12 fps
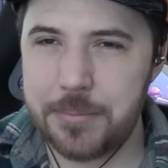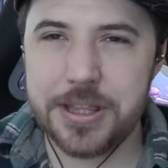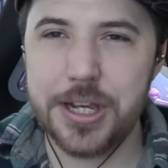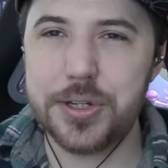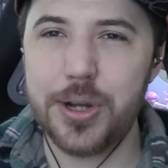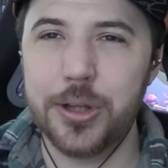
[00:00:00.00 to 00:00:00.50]
I mean,
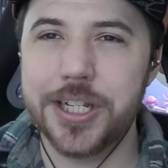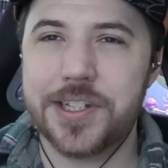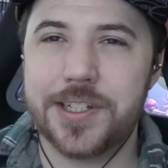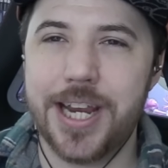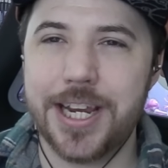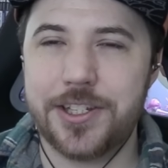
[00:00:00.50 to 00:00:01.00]
there's only
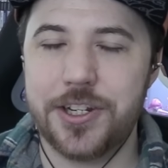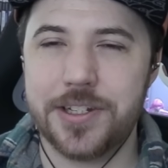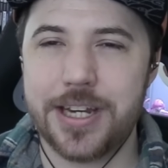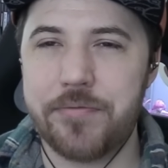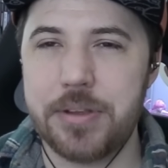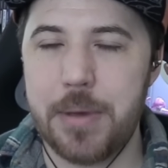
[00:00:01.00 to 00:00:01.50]
six. You
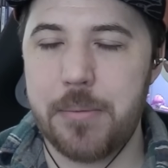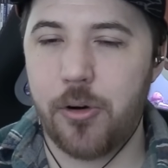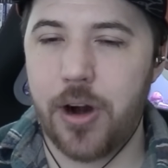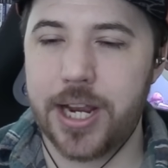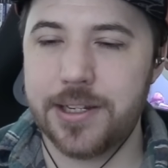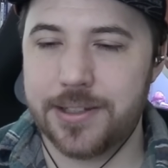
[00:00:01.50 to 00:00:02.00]
just have to
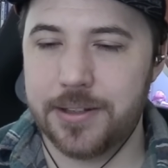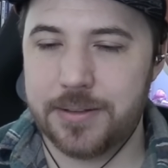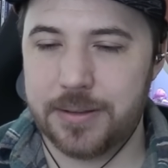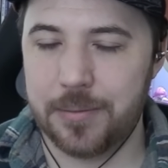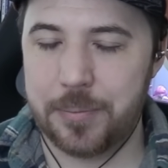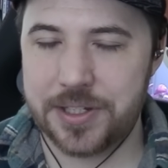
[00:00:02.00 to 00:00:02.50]
memorize
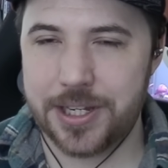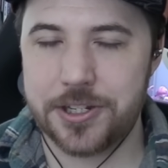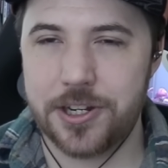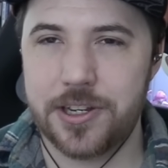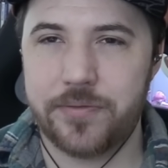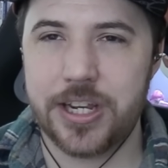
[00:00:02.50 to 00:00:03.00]
the
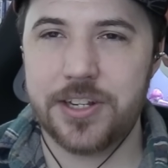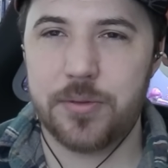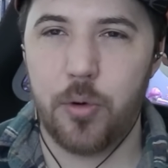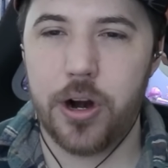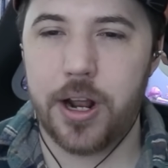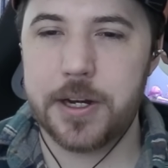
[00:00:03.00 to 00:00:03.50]
positions of each
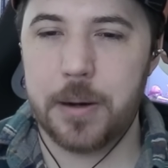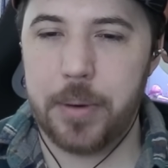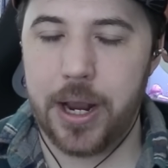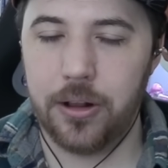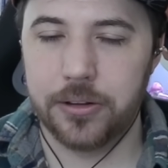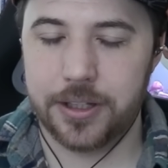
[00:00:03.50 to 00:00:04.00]
one on your
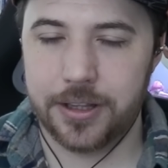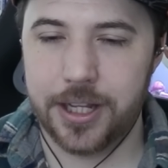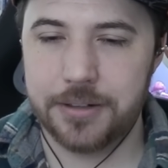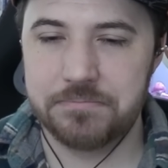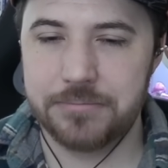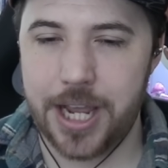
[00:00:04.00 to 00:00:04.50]
belt, and
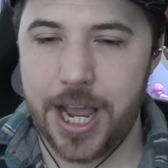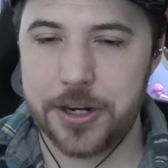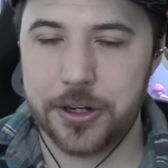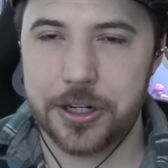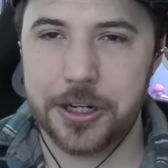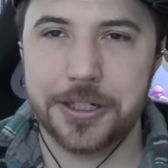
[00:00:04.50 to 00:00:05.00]
then, yeah,
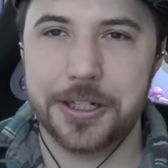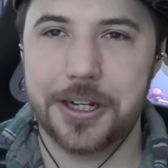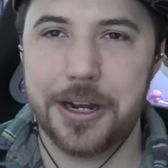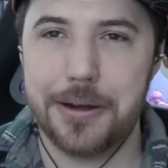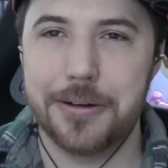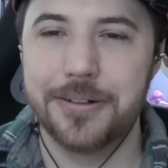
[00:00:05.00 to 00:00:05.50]
you're good to
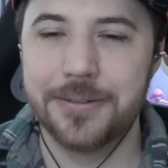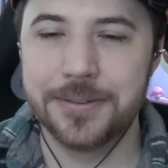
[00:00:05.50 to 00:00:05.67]
go.